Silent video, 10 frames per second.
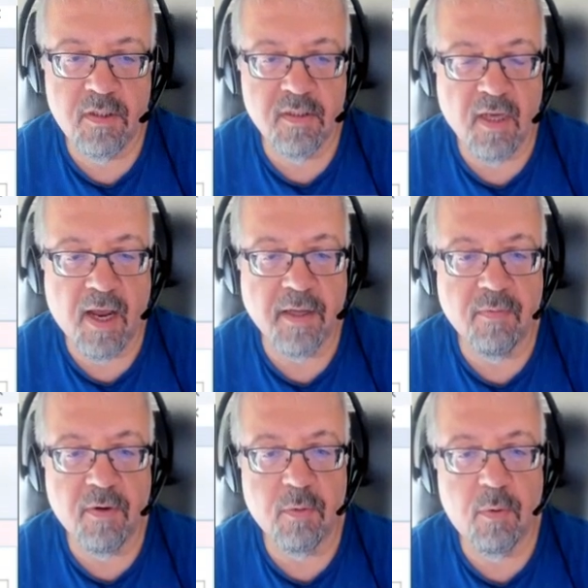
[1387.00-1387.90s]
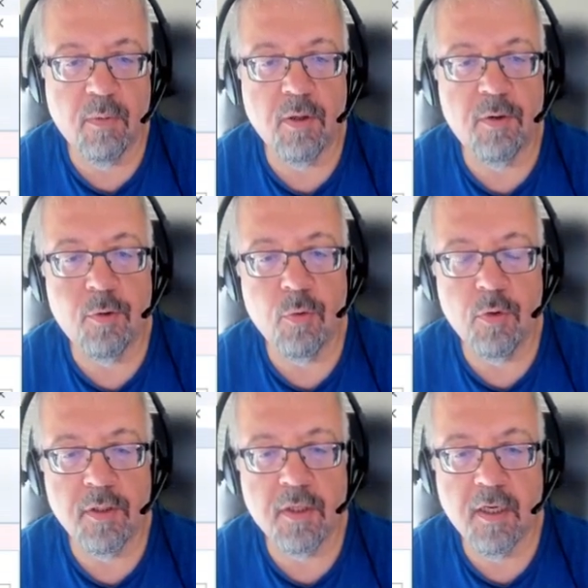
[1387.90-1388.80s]
decide what we will do
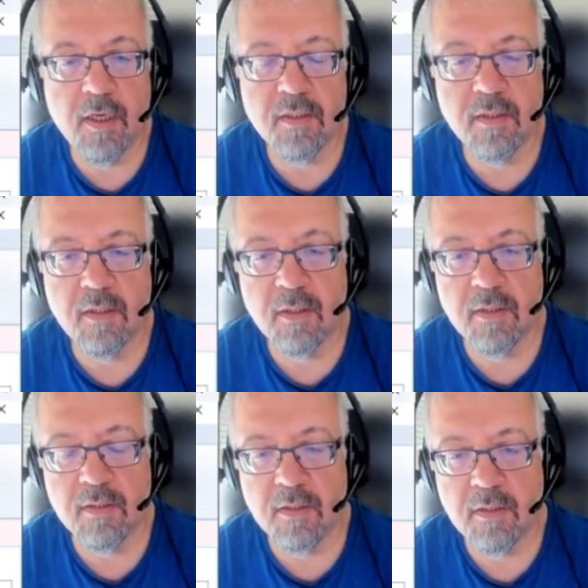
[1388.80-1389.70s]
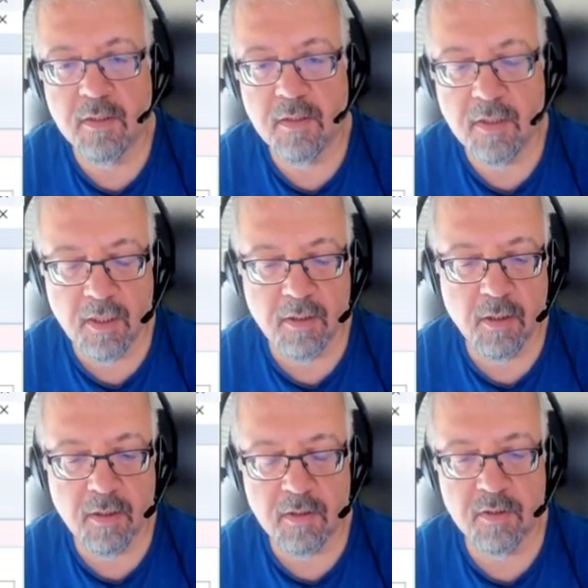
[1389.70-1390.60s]
in case the
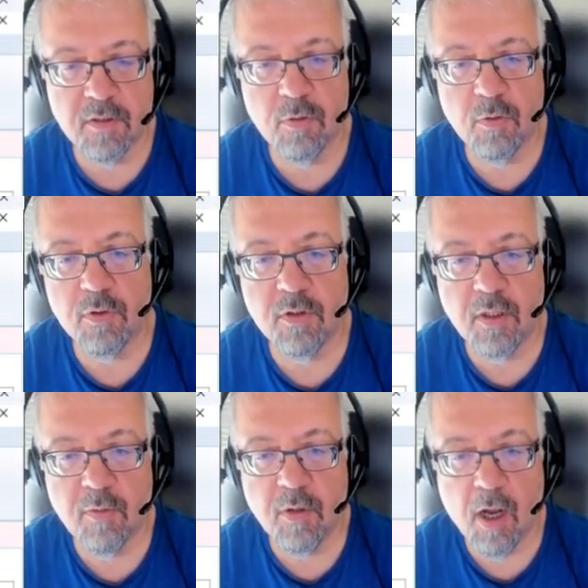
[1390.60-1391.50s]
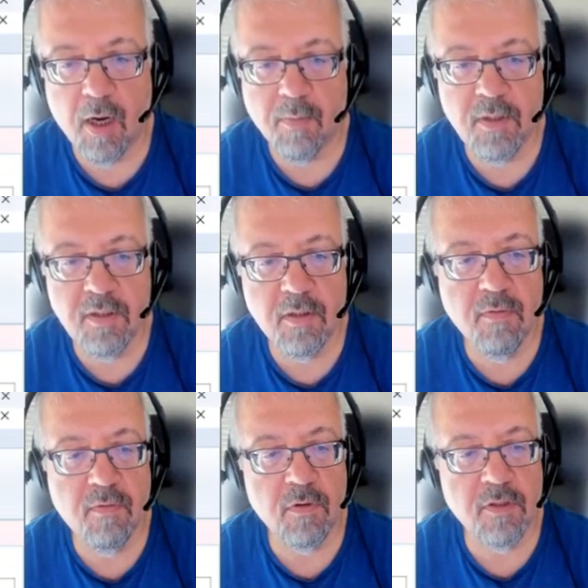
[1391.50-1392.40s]
data in the source table are missing.
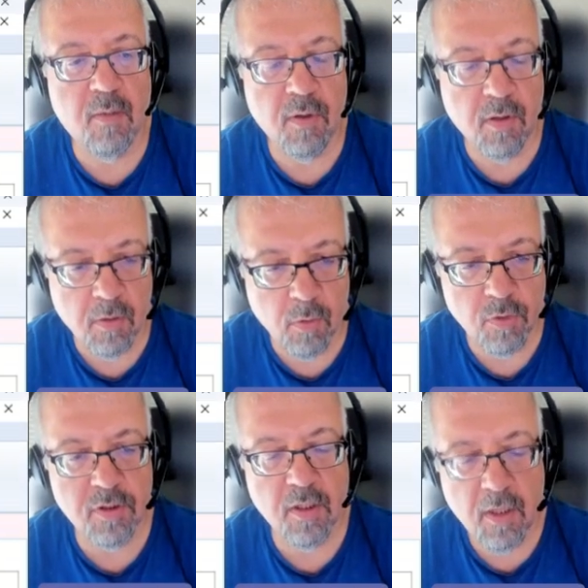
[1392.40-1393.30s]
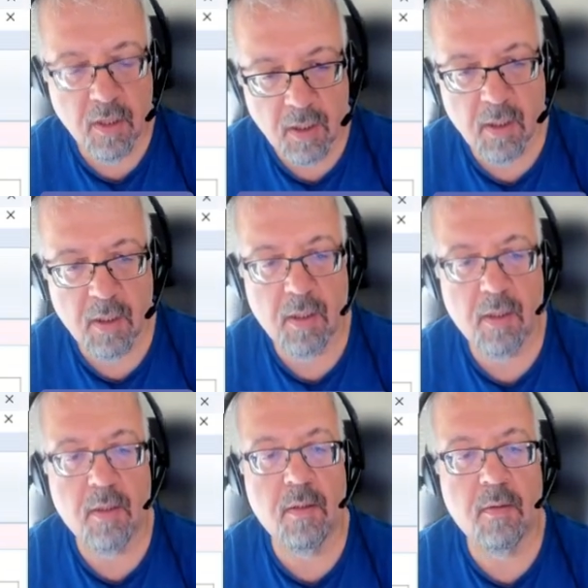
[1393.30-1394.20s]
For example, close
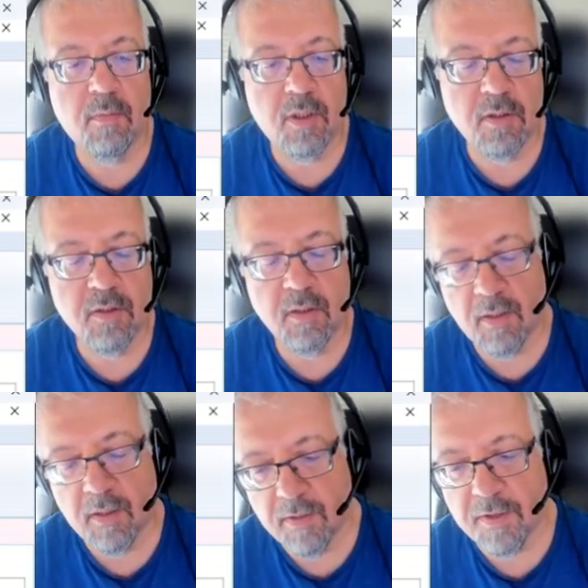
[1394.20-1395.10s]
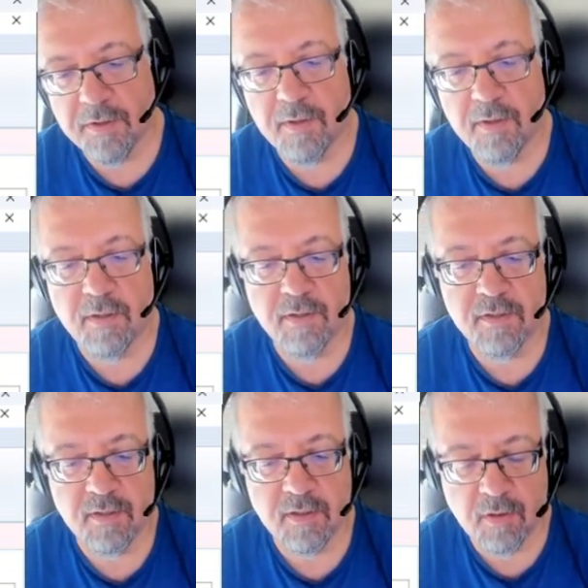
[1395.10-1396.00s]
means that
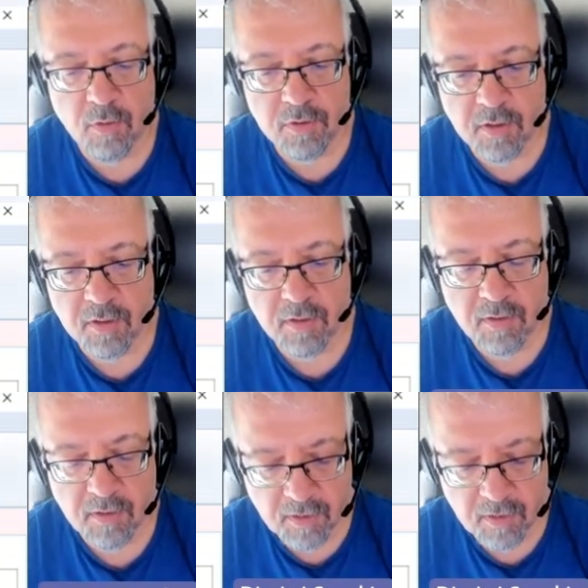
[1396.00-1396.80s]
the according